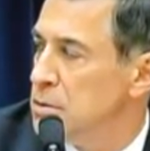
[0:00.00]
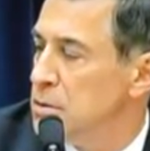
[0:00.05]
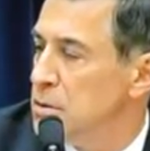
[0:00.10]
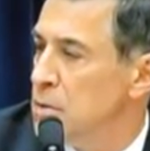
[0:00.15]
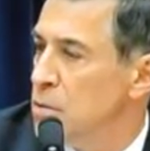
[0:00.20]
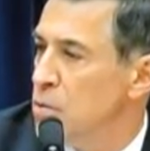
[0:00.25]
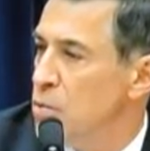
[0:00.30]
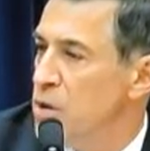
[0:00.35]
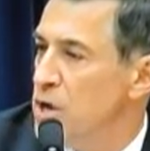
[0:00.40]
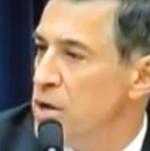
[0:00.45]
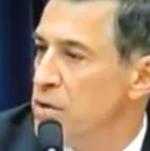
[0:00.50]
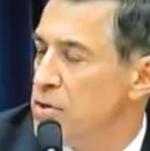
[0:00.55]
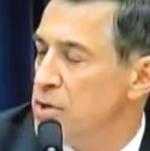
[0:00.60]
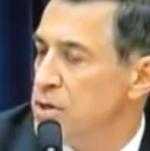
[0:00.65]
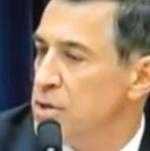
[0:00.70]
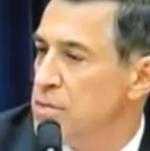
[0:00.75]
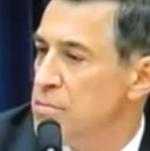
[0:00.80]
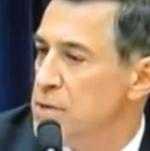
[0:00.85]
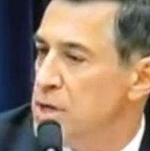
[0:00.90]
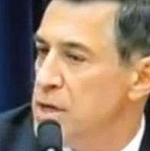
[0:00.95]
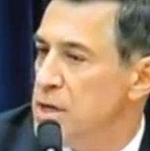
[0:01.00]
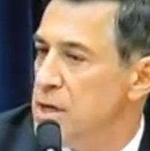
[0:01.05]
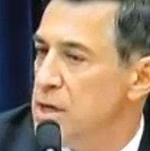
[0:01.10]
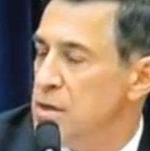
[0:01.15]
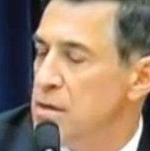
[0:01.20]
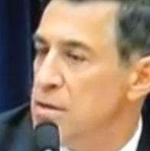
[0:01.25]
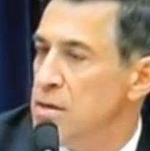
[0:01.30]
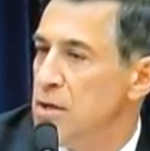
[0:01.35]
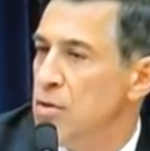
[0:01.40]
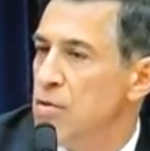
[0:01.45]
We are the committee
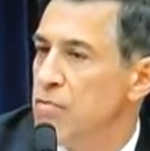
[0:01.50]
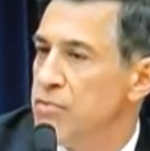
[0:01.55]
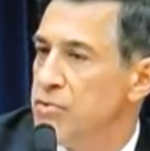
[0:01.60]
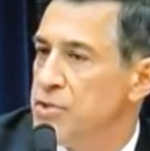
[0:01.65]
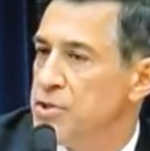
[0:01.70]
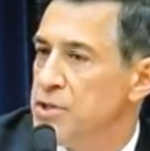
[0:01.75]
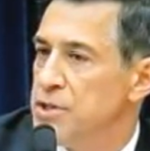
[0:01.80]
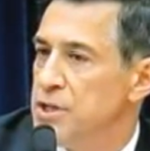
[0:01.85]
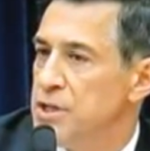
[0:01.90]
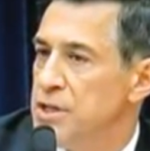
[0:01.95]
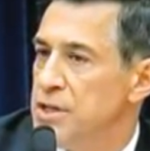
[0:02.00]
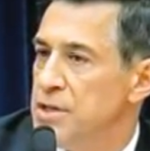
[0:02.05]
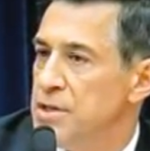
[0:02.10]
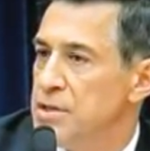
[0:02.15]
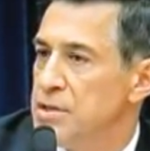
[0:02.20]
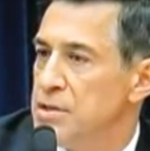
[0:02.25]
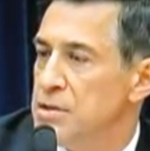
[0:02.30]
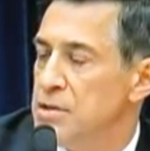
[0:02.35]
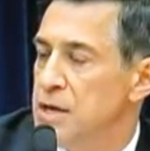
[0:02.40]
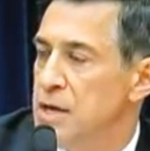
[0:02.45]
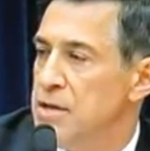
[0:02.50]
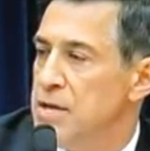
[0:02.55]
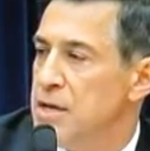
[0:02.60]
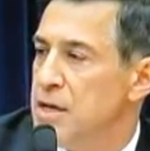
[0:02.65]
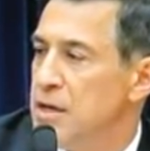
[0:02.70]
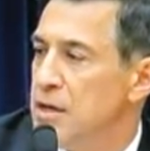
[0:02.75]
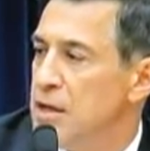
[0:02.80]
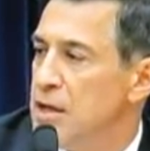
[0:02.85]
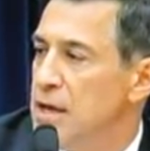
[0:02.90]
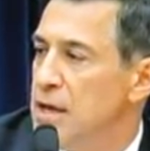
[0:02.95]
that oversees and
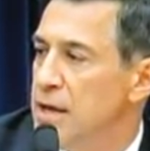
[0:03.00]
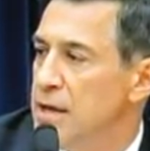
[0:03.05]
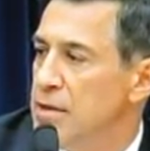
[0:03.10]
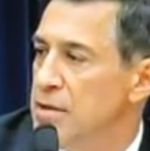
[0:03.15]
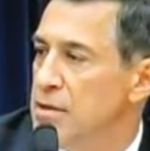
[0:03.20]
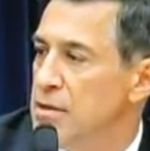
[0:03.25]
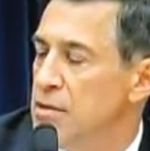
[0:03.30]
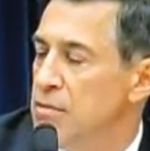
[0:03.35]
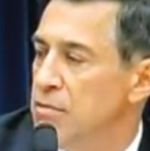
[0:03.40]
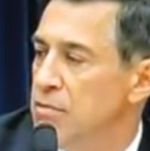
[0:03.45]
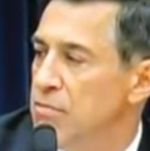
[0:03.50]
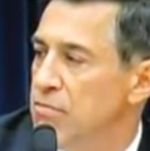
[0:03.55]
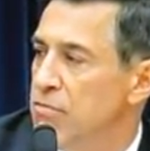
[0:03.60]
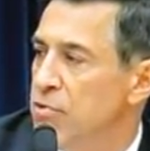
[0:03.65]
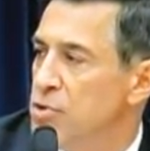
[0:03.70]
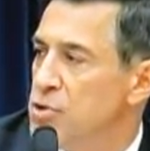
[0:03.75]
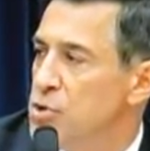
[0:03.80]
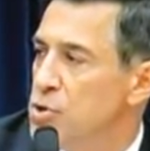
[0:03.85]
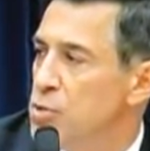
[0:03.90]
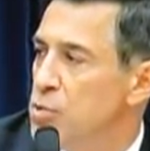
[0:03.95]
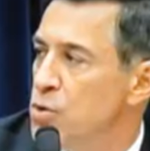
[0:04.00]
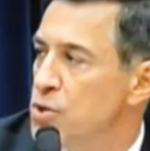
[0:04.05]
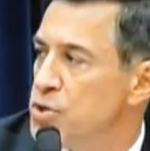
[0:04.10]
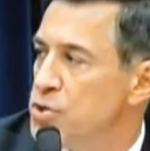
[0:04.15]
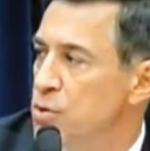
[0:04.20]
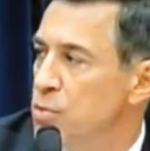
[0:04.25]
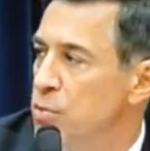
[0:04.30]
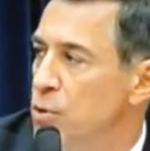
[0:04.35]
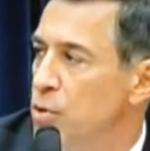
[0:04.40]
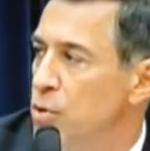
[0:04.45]
that led for new
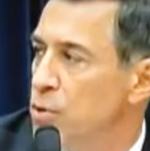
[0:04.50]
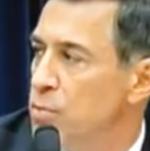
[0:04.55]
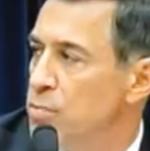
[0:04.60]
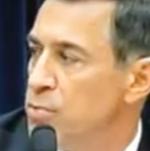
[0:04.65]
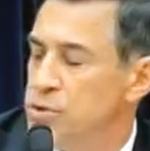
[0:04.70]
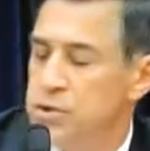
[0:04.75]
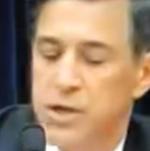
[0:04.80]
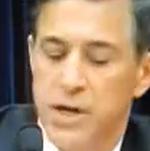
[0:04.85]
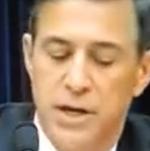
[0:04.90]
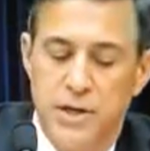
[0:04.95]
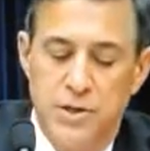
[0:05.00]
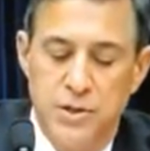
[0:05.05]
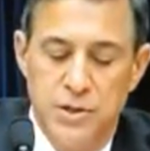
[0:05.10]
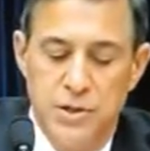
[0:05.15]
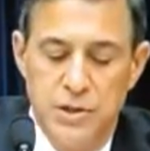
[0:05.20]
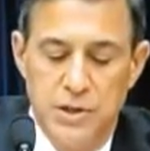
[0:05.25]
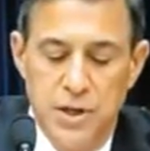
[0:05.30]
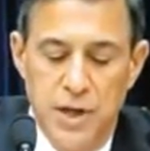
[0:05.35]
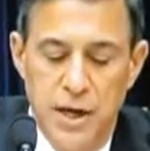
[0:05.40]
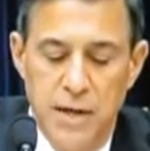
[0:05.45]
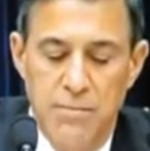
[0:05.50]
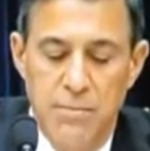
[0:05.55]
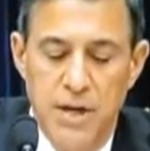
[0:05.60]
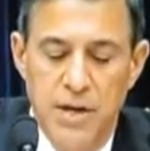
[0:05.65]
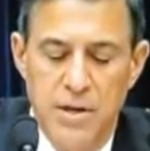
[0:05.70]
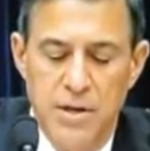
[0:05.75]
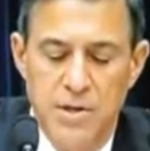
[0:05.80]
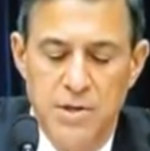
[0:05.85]
whistleblower protection signed by this